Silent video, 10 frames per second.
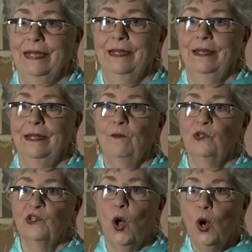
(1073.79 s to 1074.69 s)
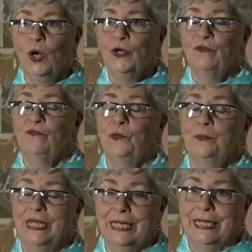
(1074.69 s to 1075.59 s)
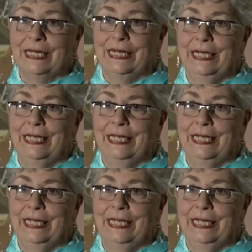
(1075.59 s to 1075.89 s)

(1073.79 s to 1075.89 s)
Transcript: Uh, it was harder for me